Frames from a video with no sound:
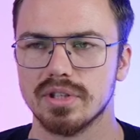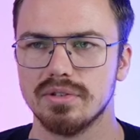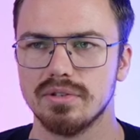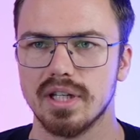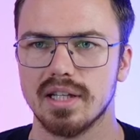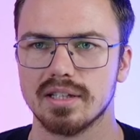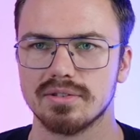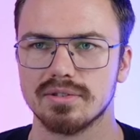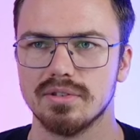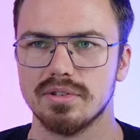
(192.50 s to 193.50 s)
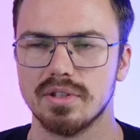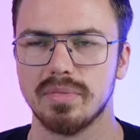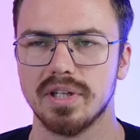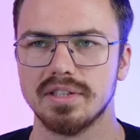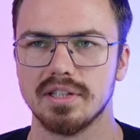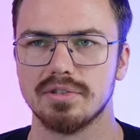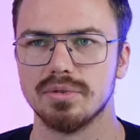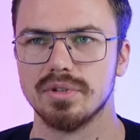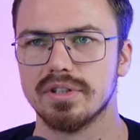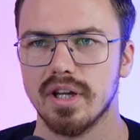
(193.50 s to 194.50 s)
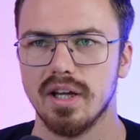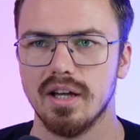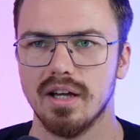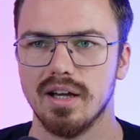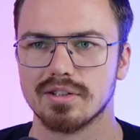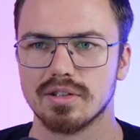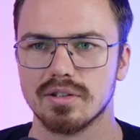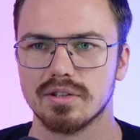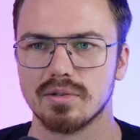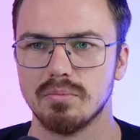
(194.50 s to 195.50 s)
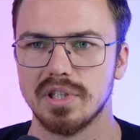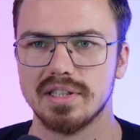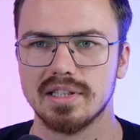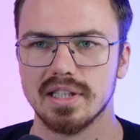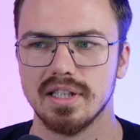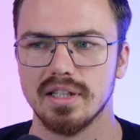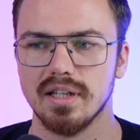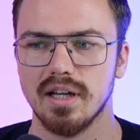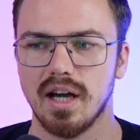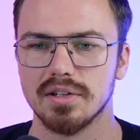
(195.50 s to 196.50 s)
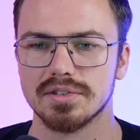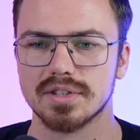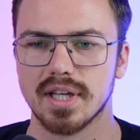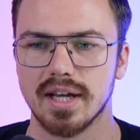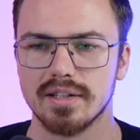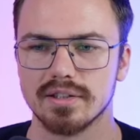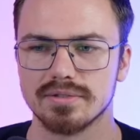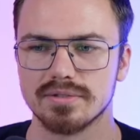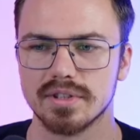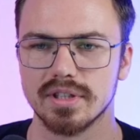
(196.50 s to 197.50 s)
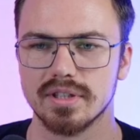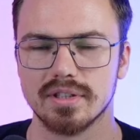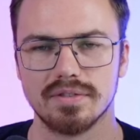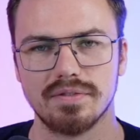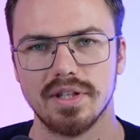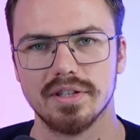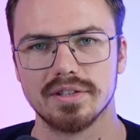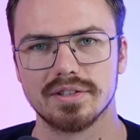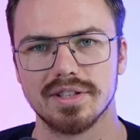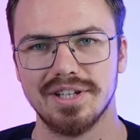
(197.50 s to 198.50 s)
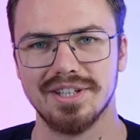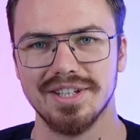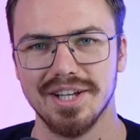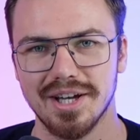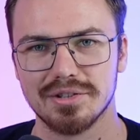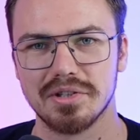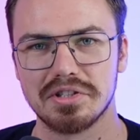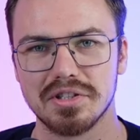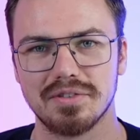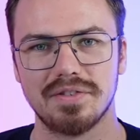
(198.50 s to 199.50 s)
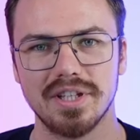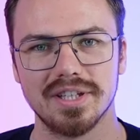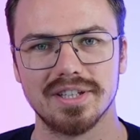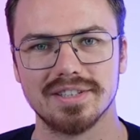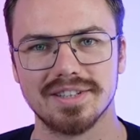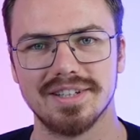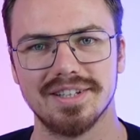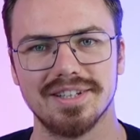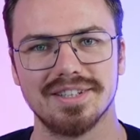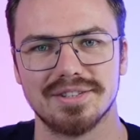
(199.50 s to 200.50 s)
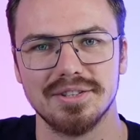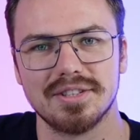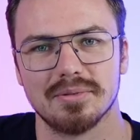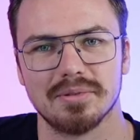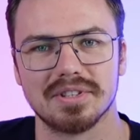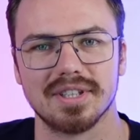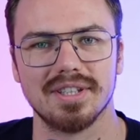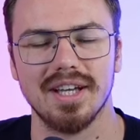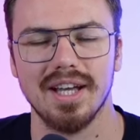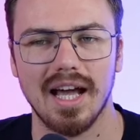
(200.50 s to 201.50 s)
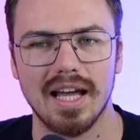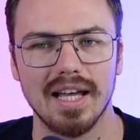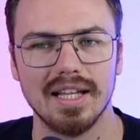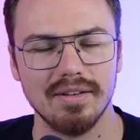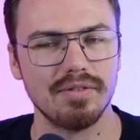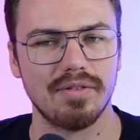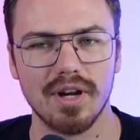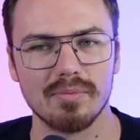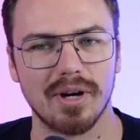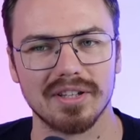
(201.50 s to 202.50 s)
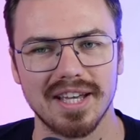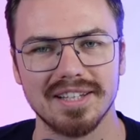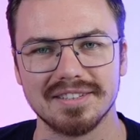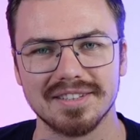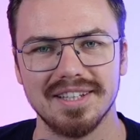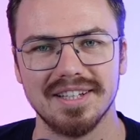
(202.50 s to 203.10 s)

hint of that, like you can basically do it completely outside of the fiat, traditional fiat system. It's I never thought about that